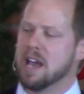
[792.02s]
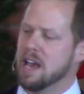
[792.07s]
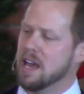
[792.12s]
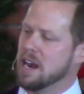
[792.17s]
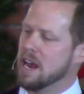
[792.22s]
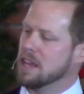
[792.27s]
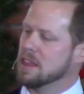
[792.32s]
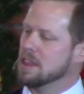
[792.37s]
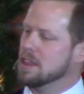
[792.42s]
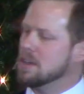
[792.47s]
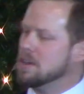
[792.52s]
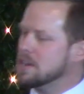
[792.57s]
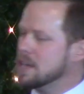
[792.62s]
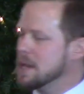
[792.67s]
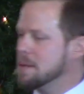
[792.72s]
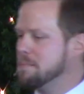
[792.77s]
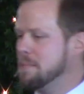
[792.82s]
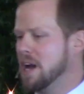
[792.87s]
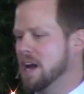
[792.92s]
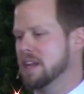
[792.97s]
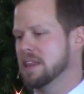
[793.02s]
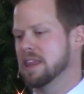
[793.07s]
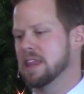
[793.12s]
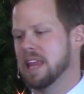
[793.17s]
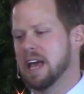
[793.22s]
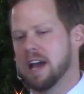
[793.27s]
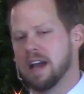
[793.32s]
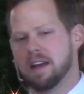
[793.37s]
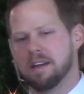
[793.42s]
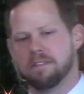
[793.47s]
and I look at my
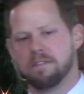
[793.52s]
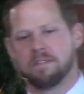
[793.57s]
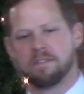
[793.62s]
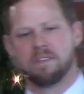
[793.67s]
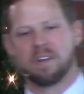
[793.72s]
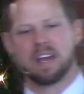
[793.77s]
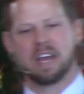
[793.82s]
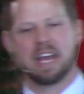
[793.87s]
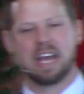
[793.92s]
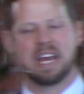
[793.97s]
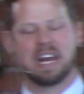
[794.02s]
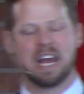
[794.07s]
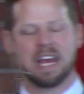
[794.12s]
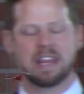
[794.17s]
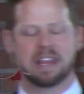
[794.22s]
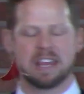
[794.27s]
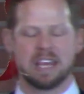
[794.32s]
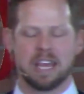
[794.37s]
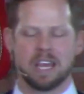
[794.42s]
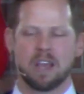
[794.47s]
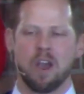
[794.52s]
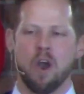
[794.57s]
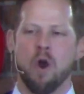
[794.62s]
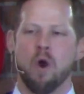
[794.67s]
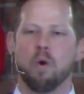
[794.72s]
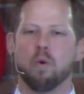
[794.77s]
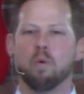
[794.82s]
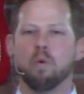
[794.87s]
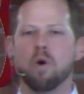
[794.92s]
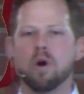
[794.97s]
life and I
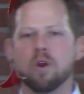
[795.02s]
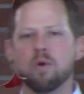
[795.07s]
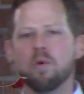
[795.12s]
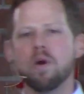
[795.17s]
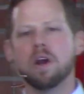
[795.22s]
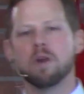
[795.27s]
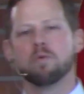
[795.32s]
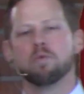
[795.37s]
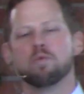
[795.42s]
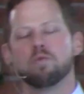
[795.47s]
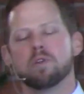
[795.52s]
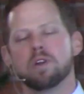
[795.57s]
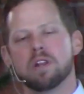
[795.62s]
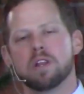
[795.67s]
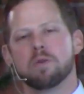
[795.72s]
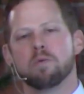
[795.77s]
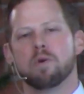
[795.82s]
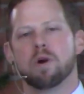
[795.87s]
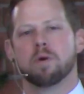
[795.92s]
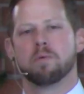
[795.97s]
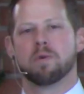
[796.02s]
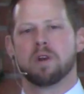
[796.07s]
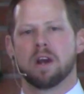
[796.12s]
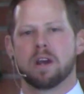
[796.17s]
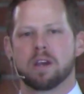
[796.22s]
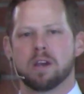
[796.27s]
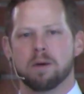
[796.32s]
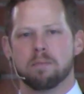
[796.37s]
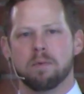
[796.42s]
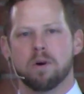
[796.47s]
think, what do I really want when
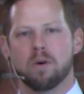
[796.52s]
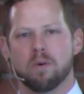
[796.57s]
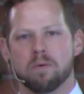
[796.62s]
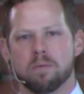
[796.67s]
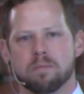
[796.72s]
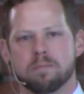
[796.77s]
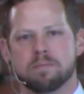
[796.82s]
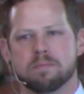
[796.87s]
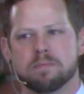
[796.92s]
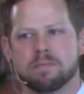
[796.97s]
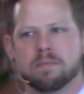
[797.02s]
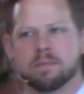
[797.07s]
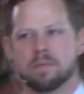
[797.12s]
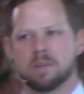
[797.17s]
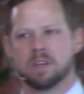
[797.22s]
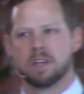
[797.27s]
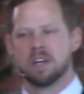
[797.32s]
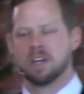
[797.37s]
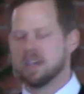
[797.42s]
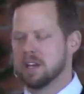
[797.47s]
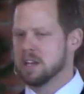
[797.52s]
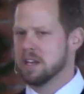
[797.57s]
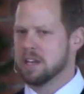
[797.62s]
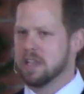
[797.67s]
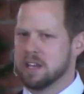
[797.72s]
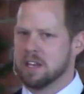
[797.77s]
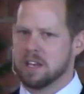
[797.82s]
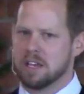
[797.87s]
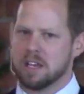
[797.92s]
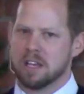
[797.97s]
I come home?
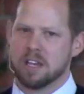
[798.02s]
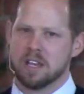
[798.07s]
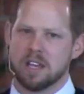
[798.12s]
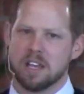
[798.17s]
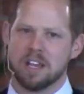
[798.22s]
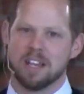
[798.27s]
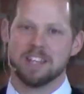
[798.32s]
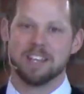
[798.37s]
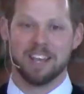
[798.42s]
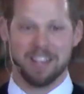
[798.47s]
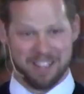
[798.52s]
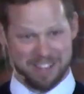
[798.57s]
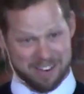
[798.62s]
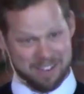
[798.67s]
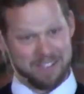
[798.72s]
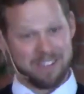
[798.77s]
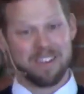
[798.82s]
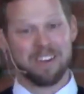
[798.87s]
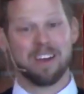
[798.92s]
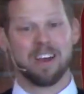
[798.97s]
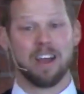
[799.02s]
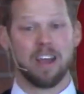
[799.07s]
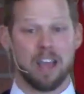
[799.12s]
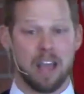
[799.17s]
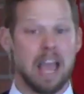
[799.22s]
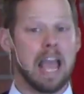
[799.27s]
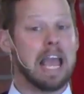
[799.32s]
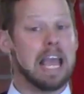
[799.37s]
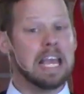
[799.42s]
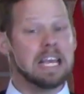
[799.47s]
Is
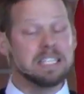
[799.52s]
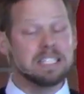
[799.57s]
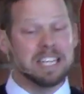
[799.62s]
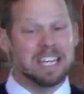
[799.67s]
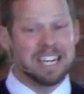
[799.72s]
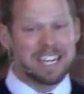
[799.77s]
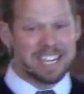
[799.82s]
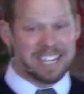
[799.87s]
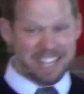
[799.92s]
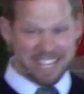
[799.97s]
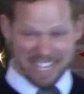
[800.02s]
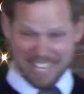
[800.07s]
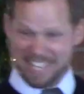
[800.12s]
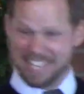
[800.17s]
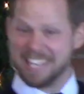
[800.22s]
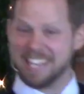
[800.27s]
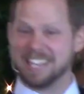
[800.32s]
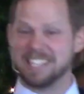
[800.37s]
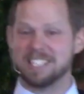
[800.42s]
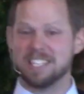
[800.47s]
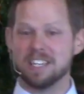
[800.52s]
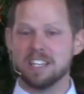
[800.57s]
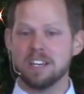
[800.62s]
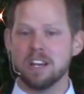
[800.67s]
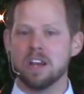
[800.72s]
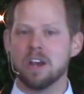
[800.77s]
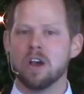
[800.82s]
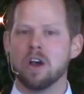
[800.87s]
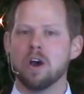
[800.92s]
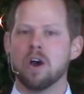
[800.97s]
it a clean kitchen?